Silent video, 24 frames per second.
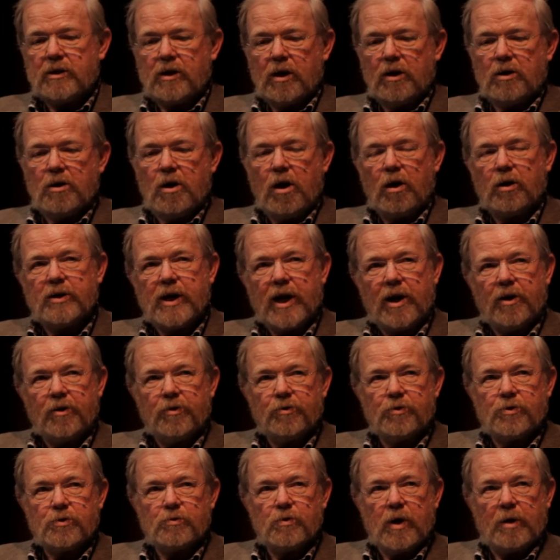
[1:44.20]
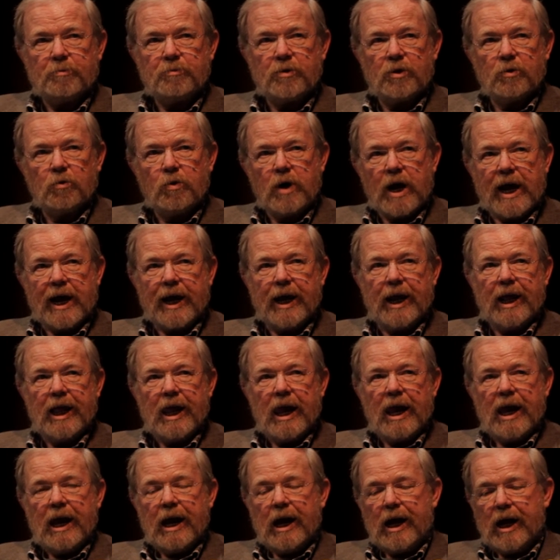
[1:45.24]
get knocked down or swept away,
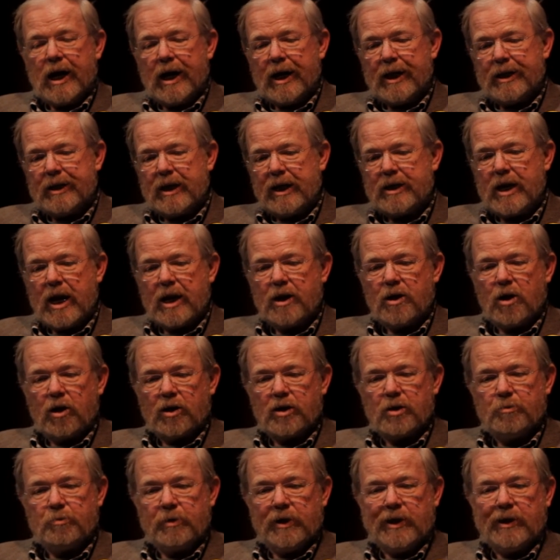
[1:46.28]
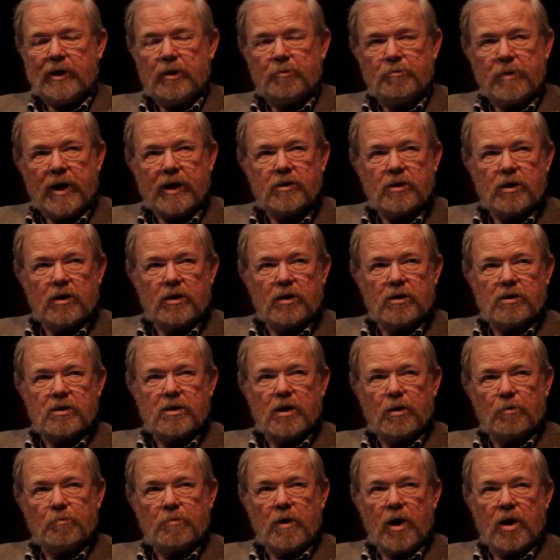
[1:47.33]
they tend not to be lamented as
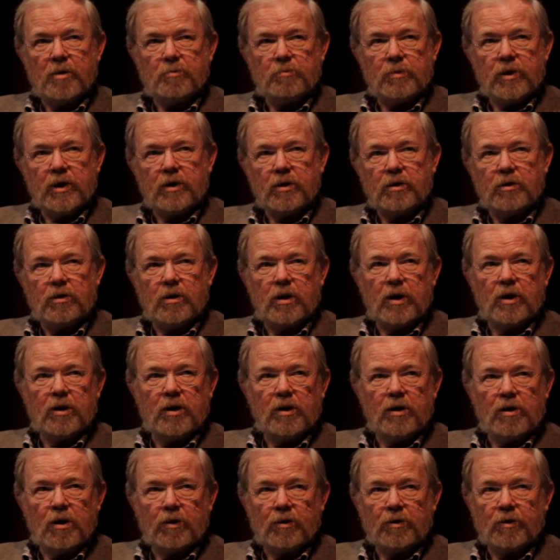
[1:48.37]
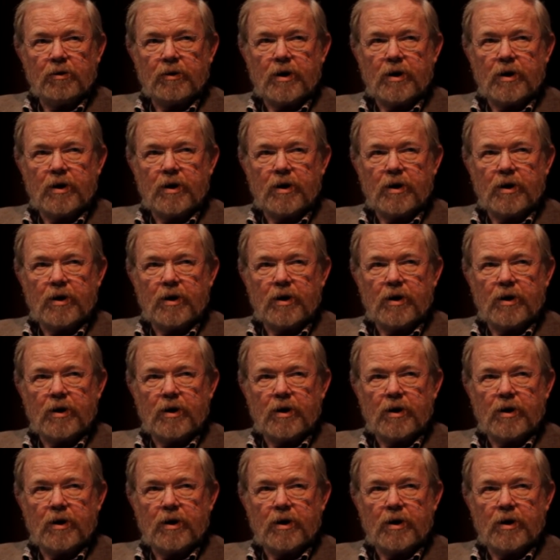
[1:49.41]
they might be in a younger